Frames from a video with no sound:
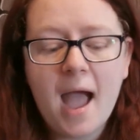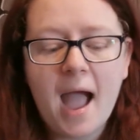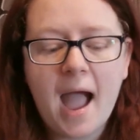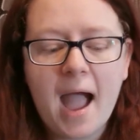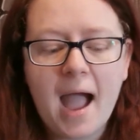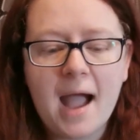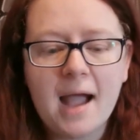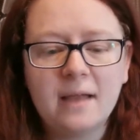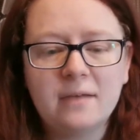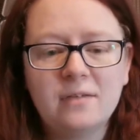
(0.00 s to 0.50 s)

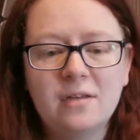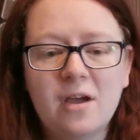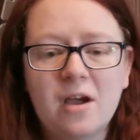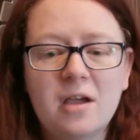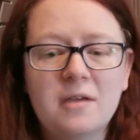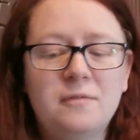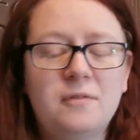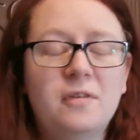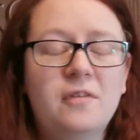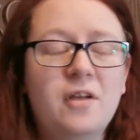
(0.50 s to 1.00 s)
And
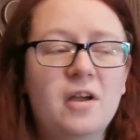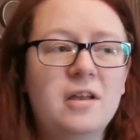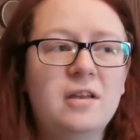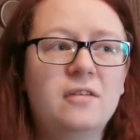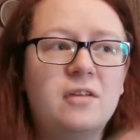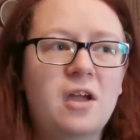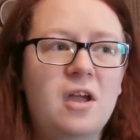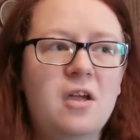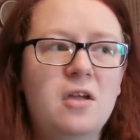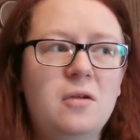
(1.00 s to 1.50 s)
I've decided
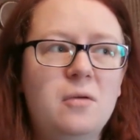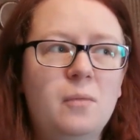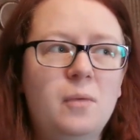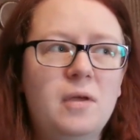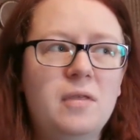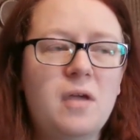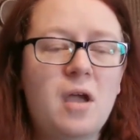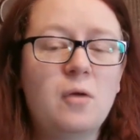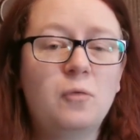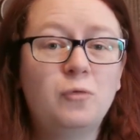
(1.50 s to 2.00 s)
to go
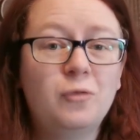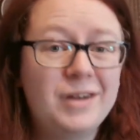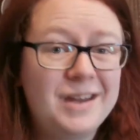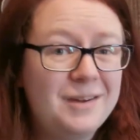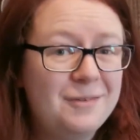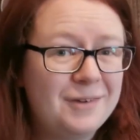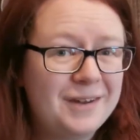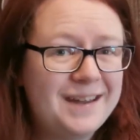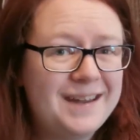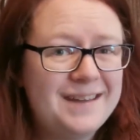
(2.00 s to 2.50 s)
with a
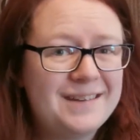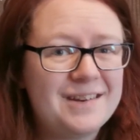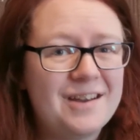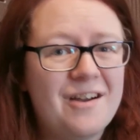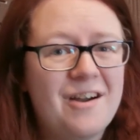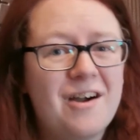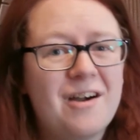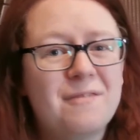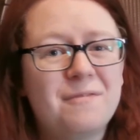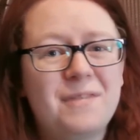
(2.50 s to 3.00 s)
reread
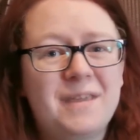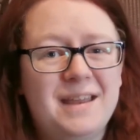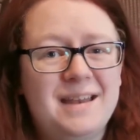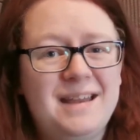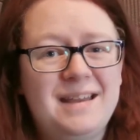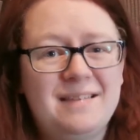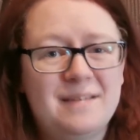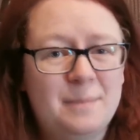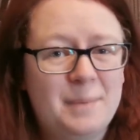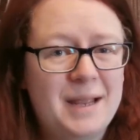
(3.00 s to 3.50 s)
of the
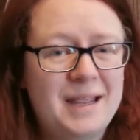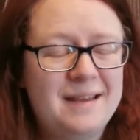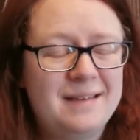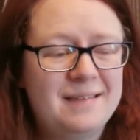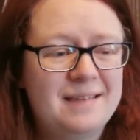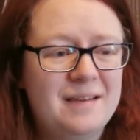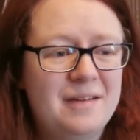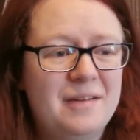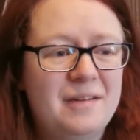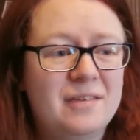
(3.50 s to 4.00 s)
Anita Blake
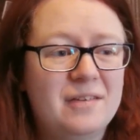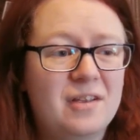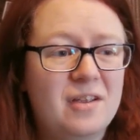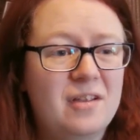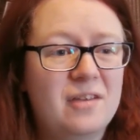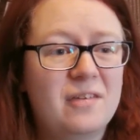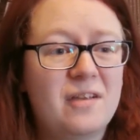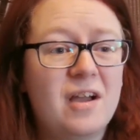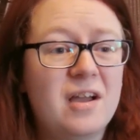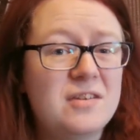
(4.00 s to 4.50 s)
series
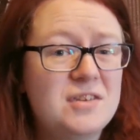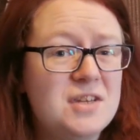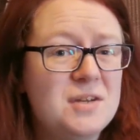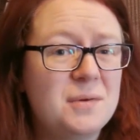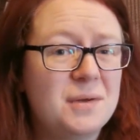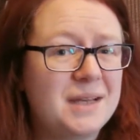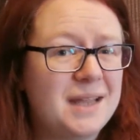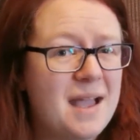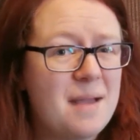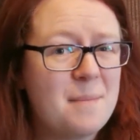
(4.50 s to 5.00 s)
because I do
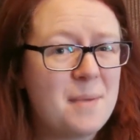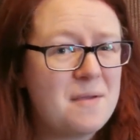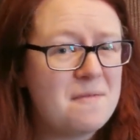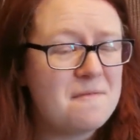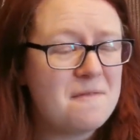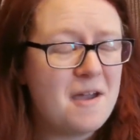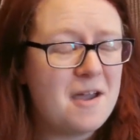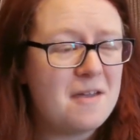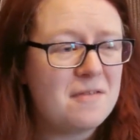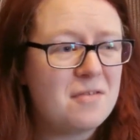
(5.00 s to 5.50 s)
want to get a
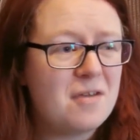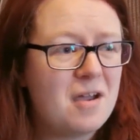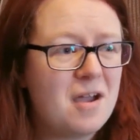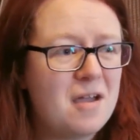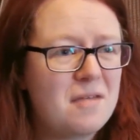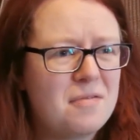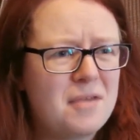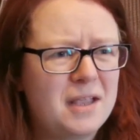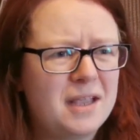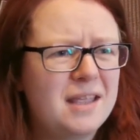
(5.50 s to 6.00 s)
bit further.
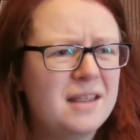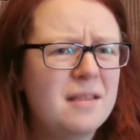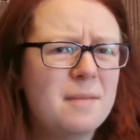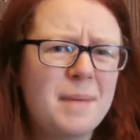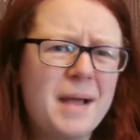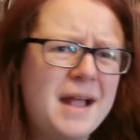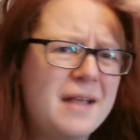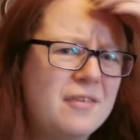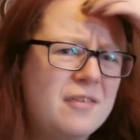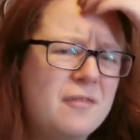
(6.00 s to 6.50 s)
I think in the
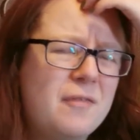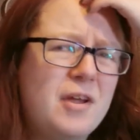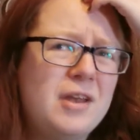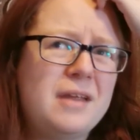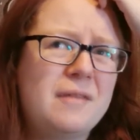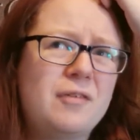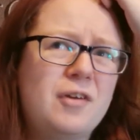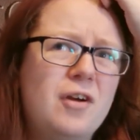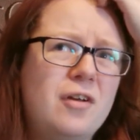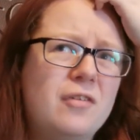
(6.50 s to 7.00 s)
past I've
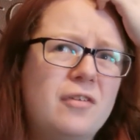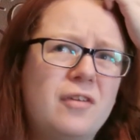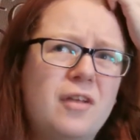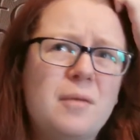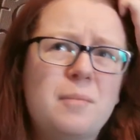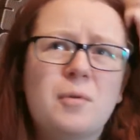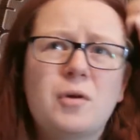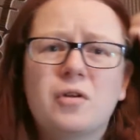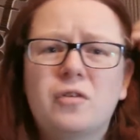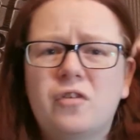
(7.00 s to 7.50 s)
only ever gotten to
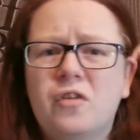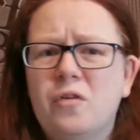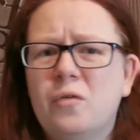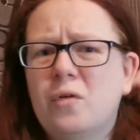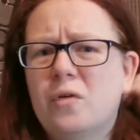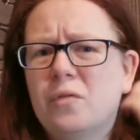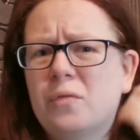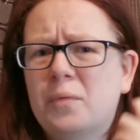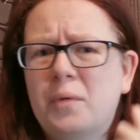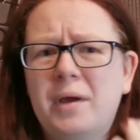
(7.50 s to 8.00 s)
like book 2
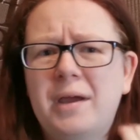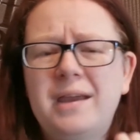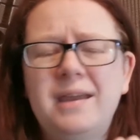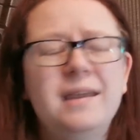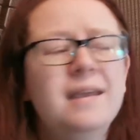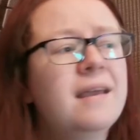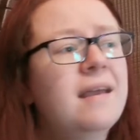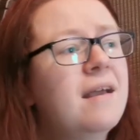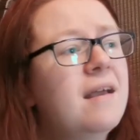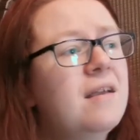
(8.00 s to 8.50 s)
or
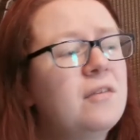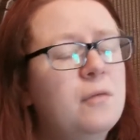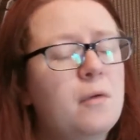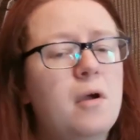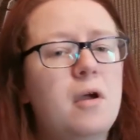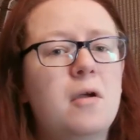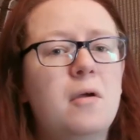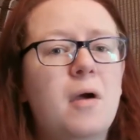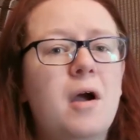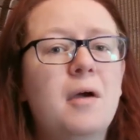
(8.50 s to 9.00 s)
3. So
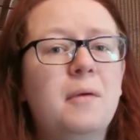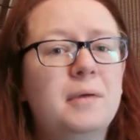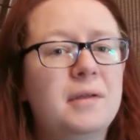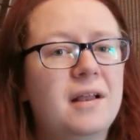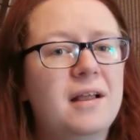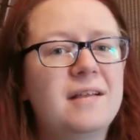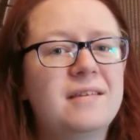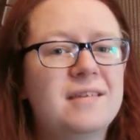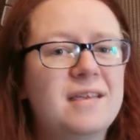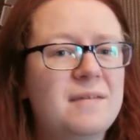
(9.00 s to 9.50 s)
I would
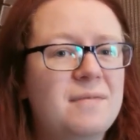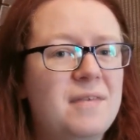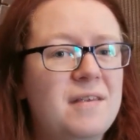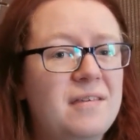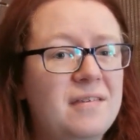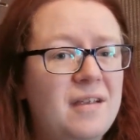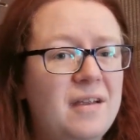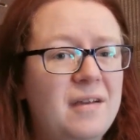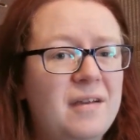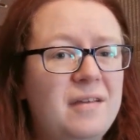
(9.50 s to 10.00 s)
like to give this
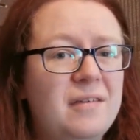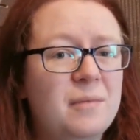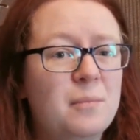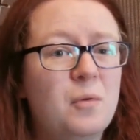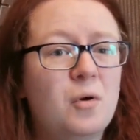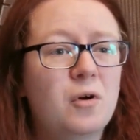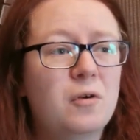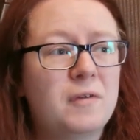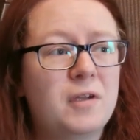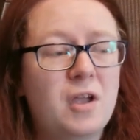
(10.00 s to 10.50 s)
series
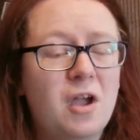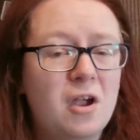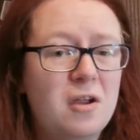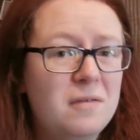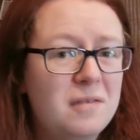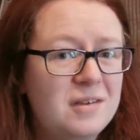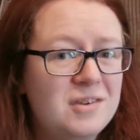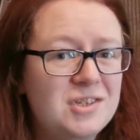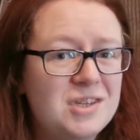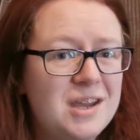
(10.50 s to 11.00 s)
more of a
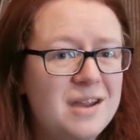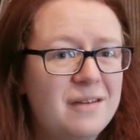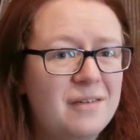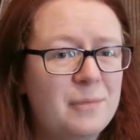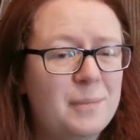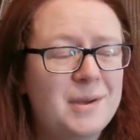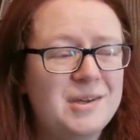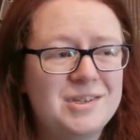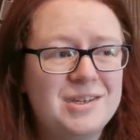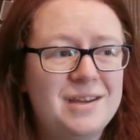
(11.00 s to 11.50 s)
go this year,
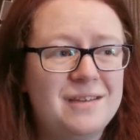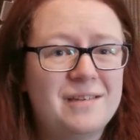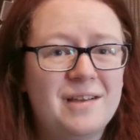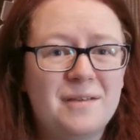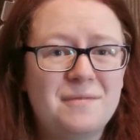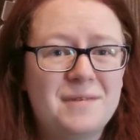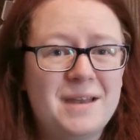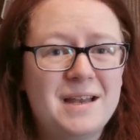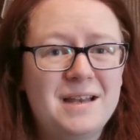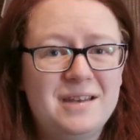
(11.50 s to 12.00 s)
especially as
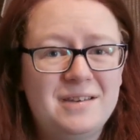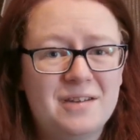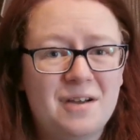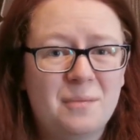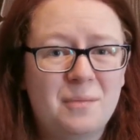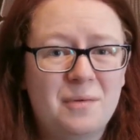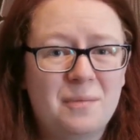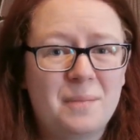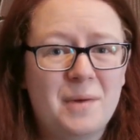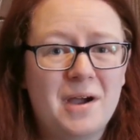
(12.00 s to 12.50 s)
I've nearly
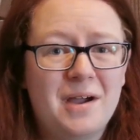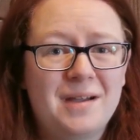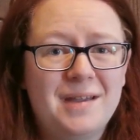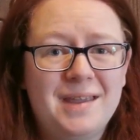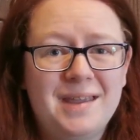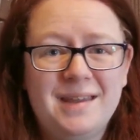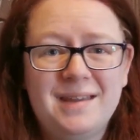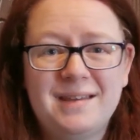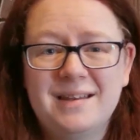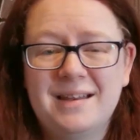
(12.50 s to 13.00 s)
done with
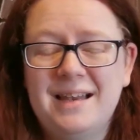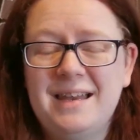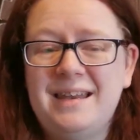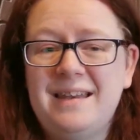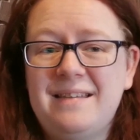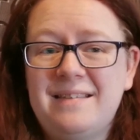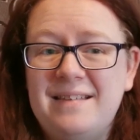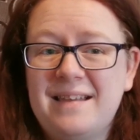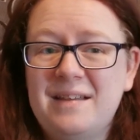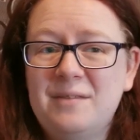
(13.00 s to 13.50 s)
my
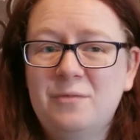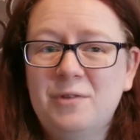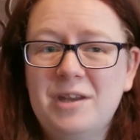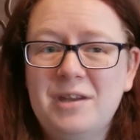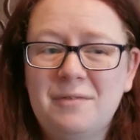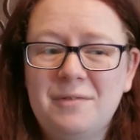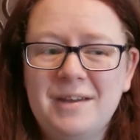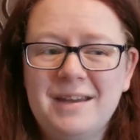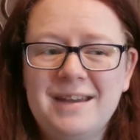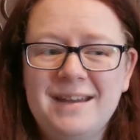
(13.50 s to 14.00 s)
Nalini Singh
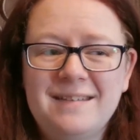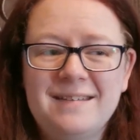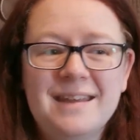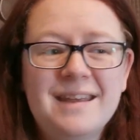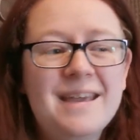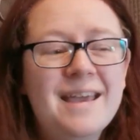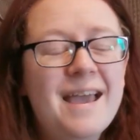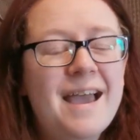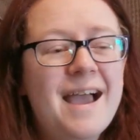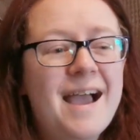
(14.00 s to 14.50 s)
reread.
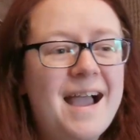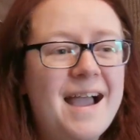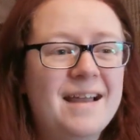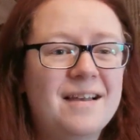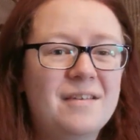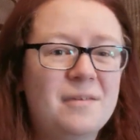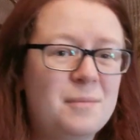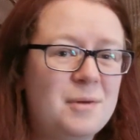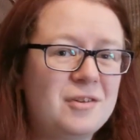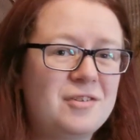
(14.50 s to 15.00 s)

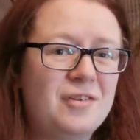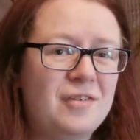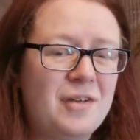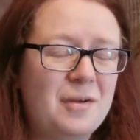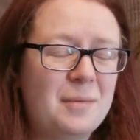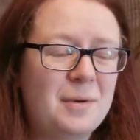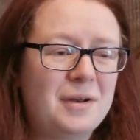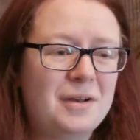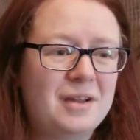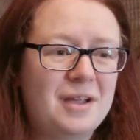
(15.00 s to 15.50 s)
And as much as I
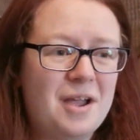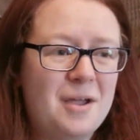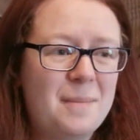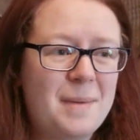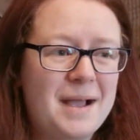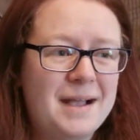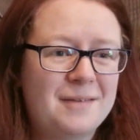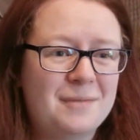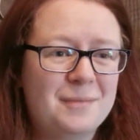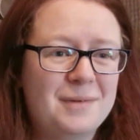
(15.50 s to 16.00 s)
want to go
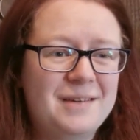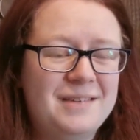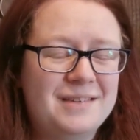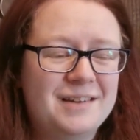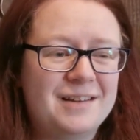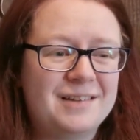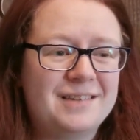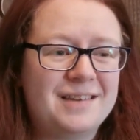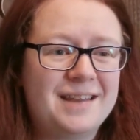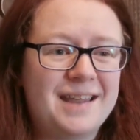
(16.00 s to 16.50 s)
back and
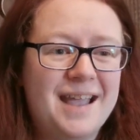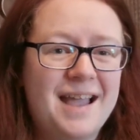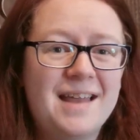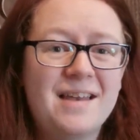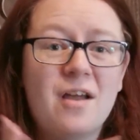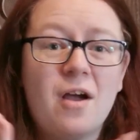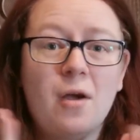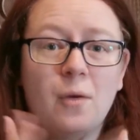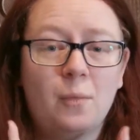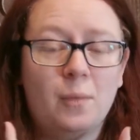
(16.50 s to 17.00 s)
restart it
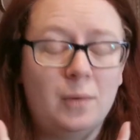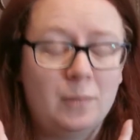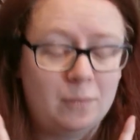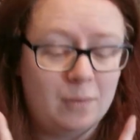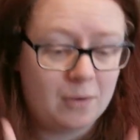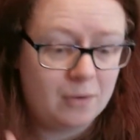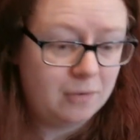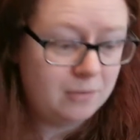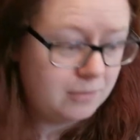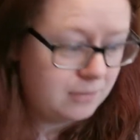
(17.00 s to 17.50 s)
again, I will
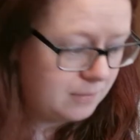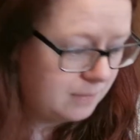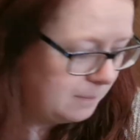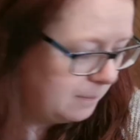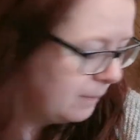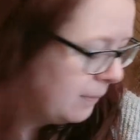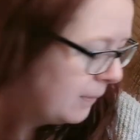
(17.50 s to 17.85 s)
not.